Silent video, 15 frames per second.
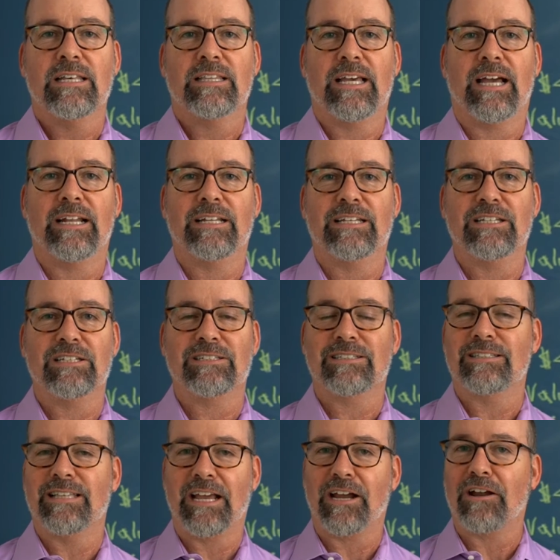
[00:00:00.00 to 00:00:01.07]
that
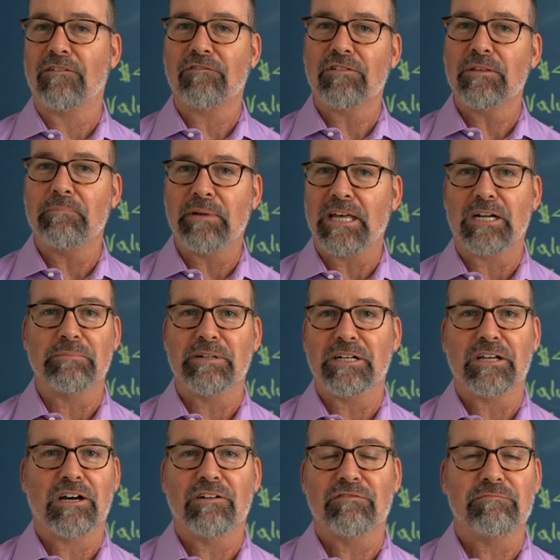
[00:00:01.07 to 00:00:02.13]
is there for the
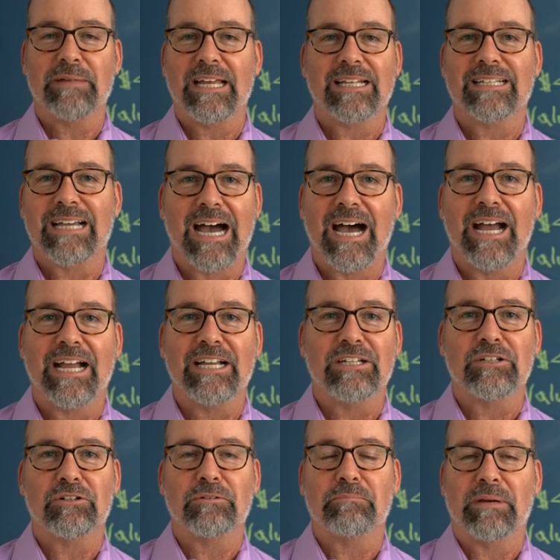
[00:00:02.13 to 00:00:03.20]
betterment of mankind
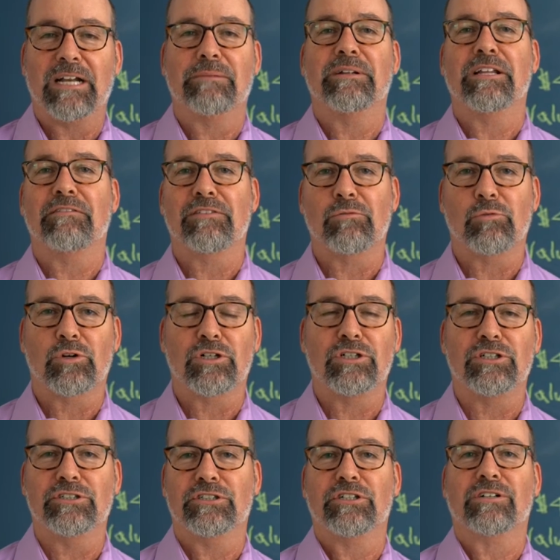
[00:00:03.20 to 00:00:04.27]
or betterment of the
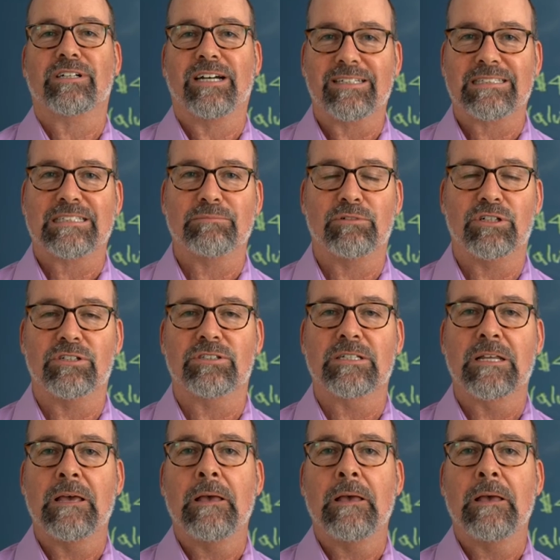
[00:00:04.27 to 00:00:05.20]
world or your customers.